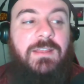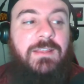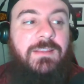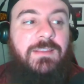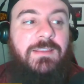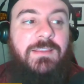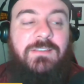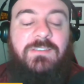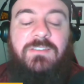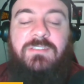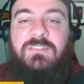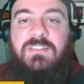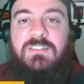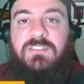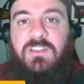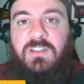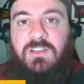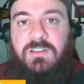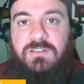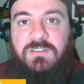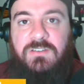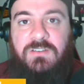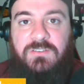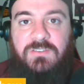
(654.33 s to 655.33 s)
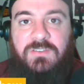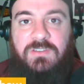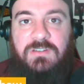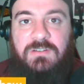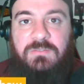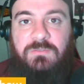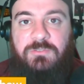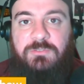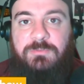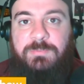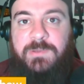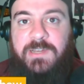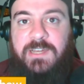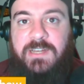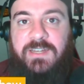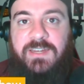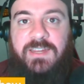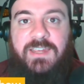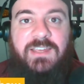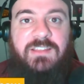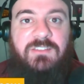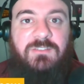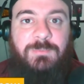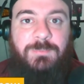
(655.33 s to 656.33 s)
This is the Locked On Sun Devils
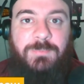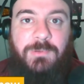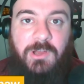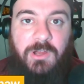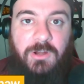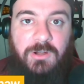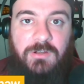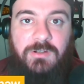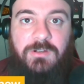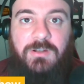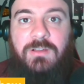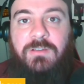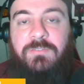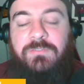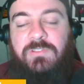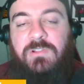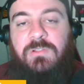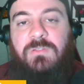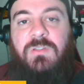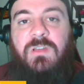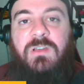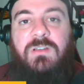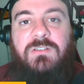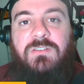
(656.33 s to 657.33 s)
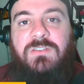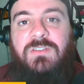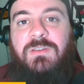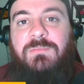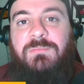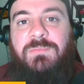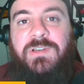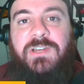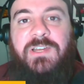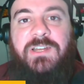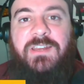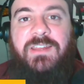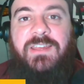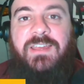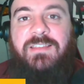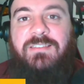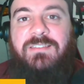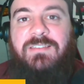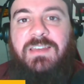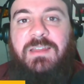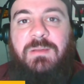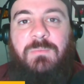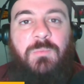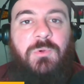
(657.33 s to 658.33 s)
podcast, part of the Locked On
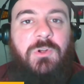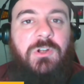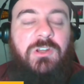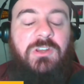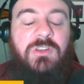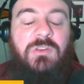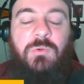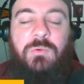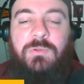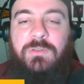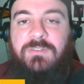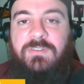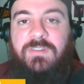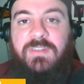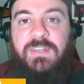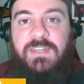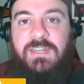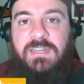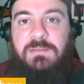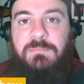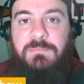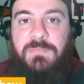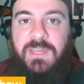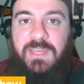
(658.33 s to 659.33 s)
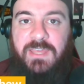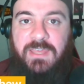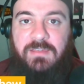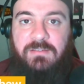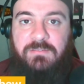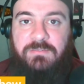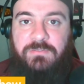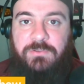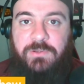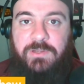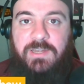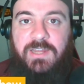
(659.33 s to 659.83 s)
Podcast Network, your team every